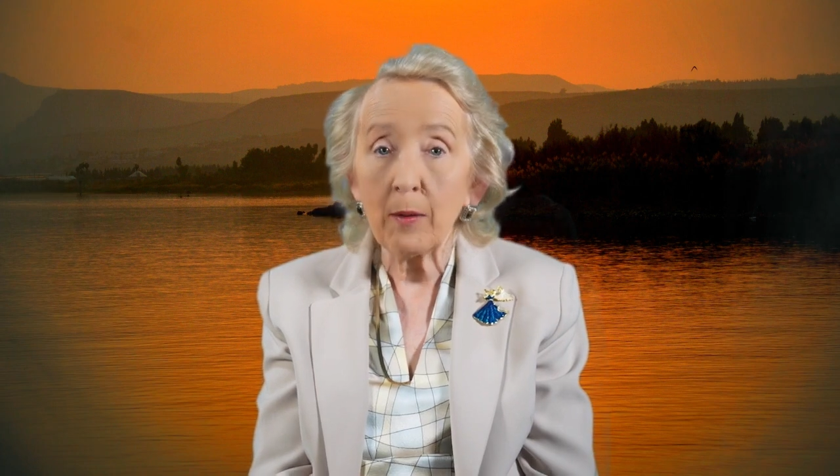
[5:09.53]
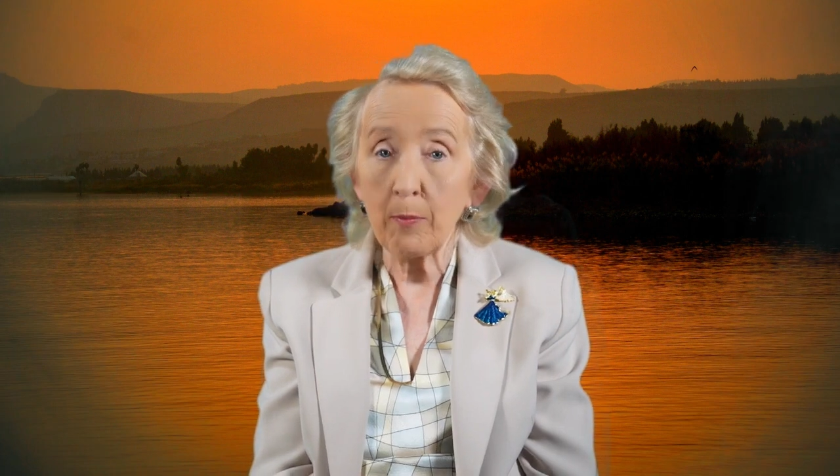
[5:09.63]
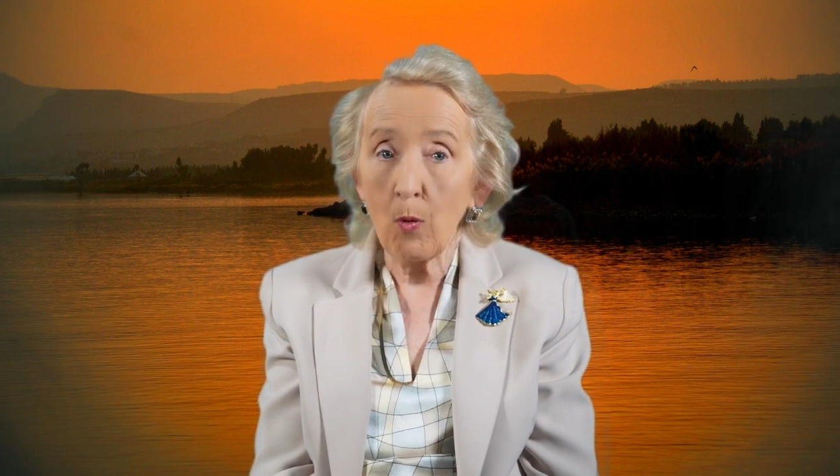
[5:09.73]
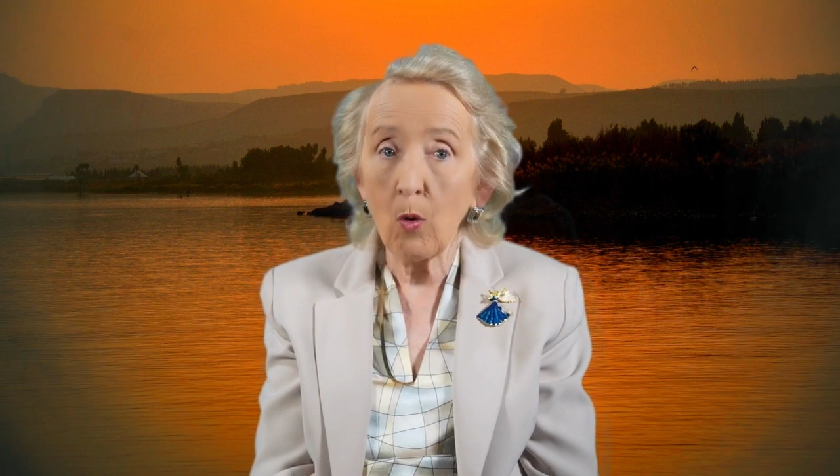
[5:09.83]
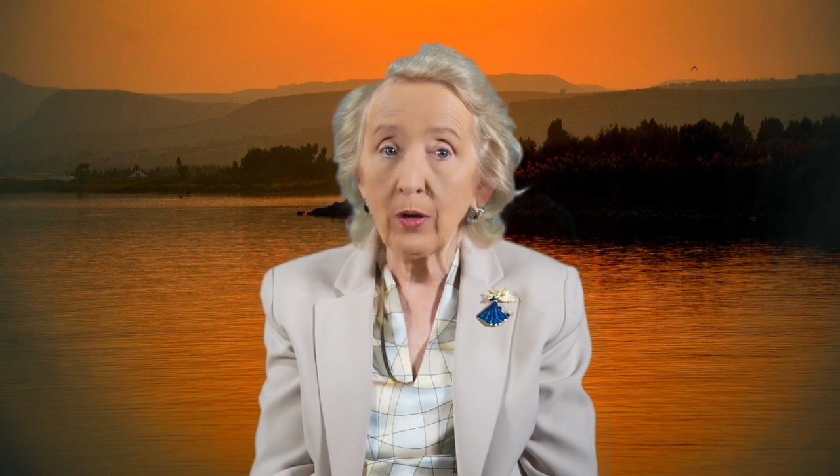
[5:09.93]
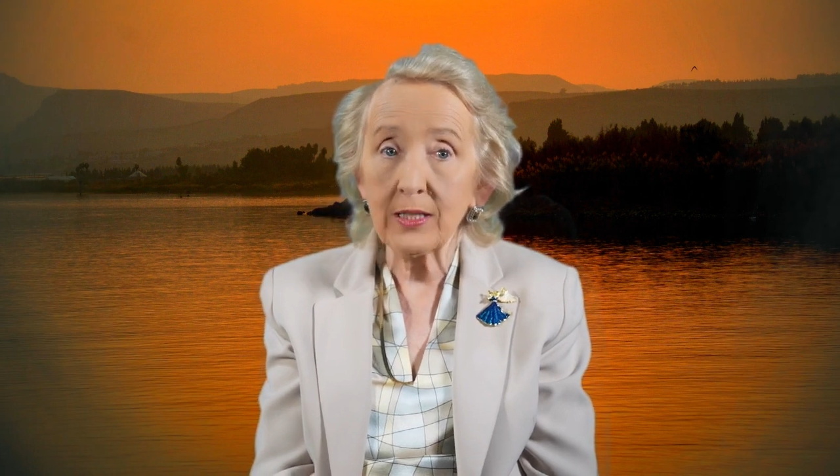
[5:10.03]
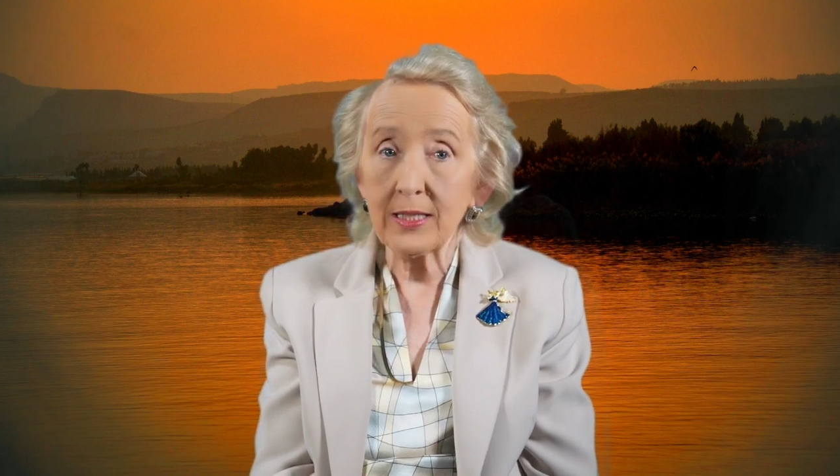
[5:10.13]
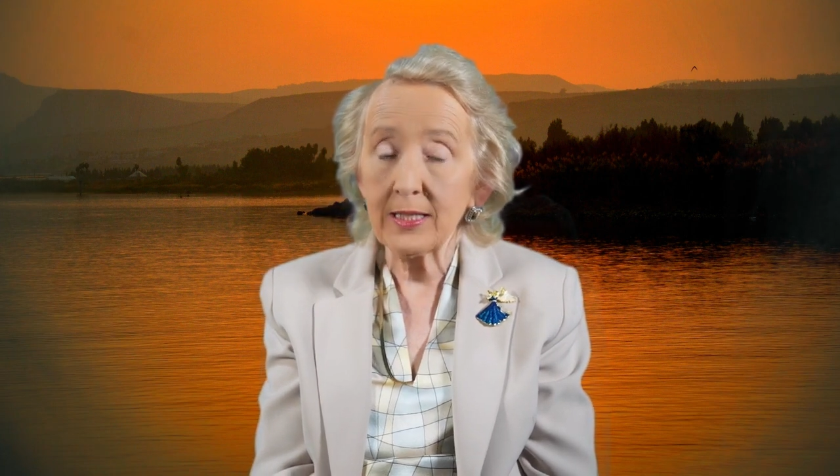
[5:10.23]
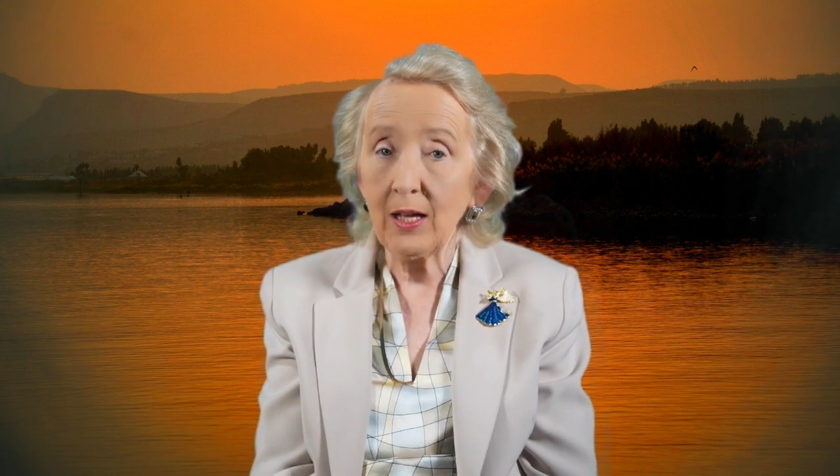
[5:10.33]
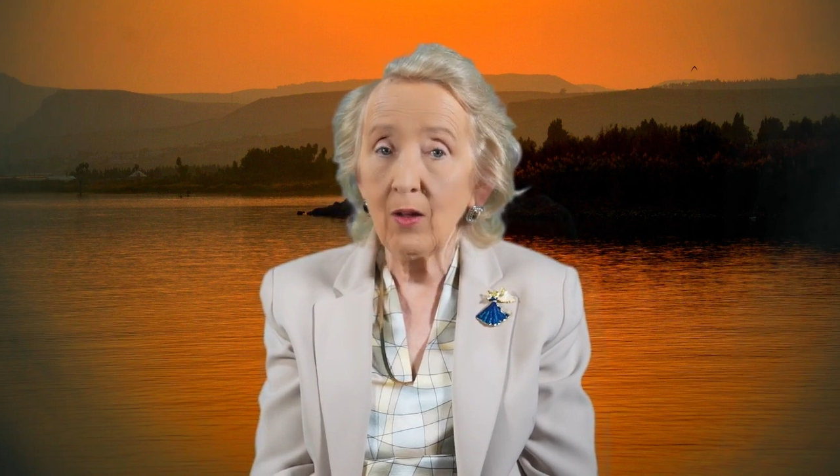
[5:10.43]
important
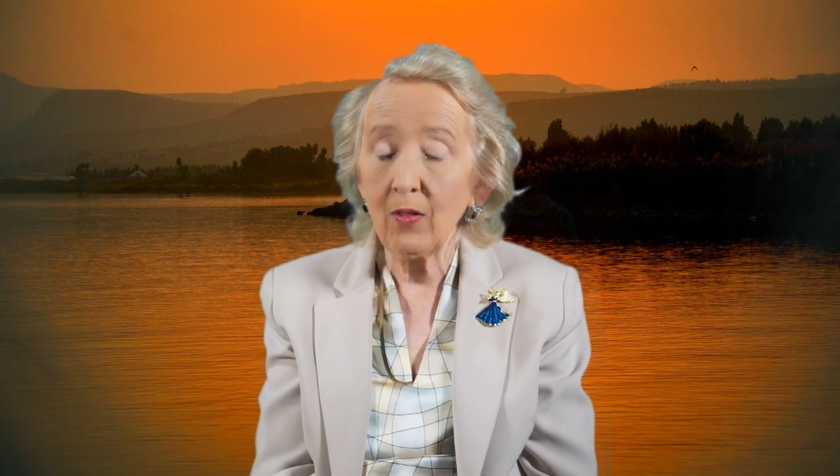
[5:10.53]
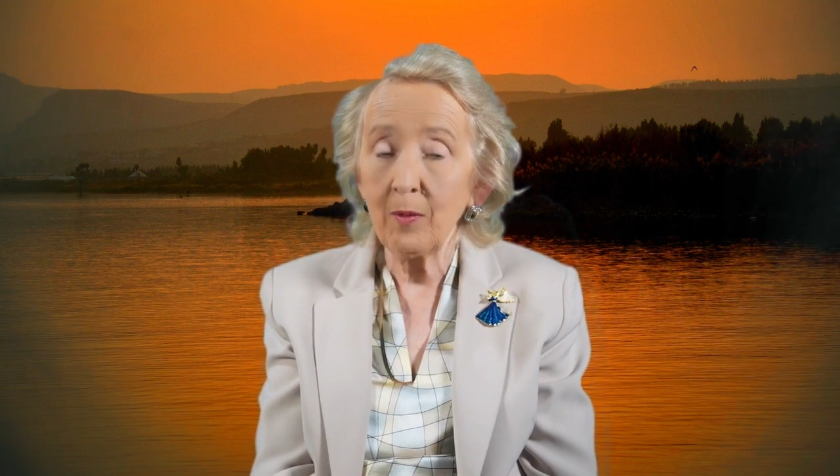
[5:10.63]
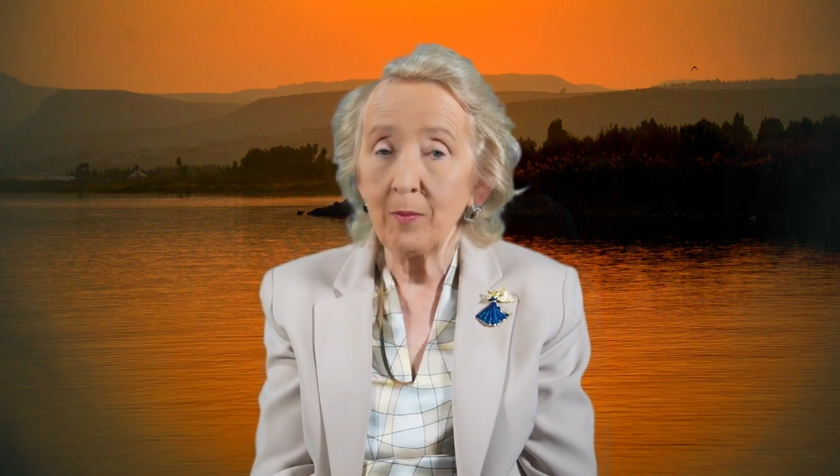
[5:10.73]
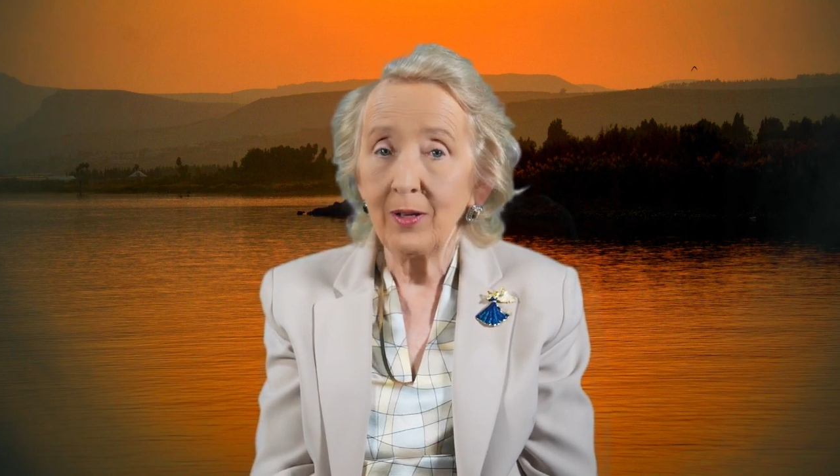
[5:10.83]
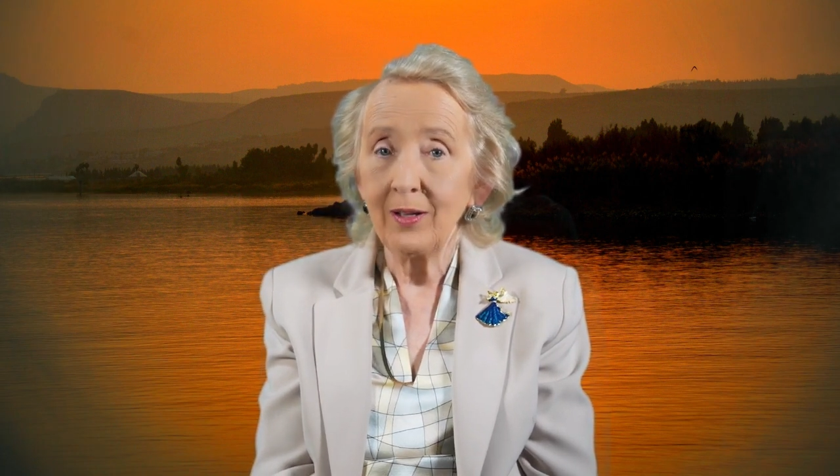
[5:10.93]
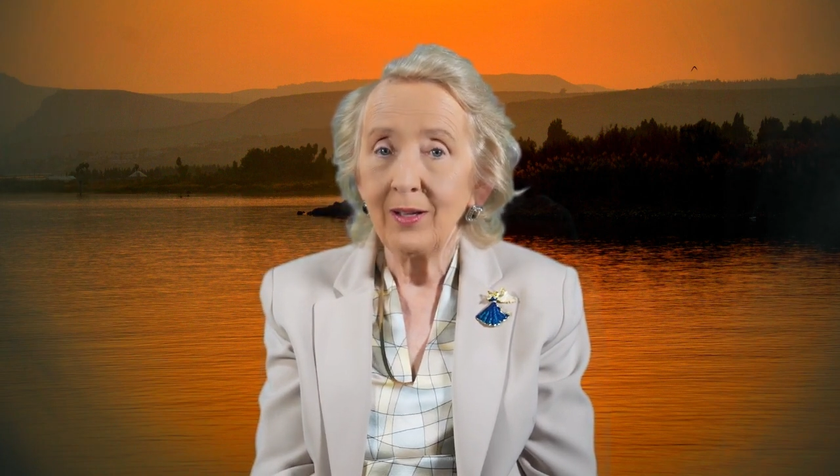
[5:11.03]
to tell them.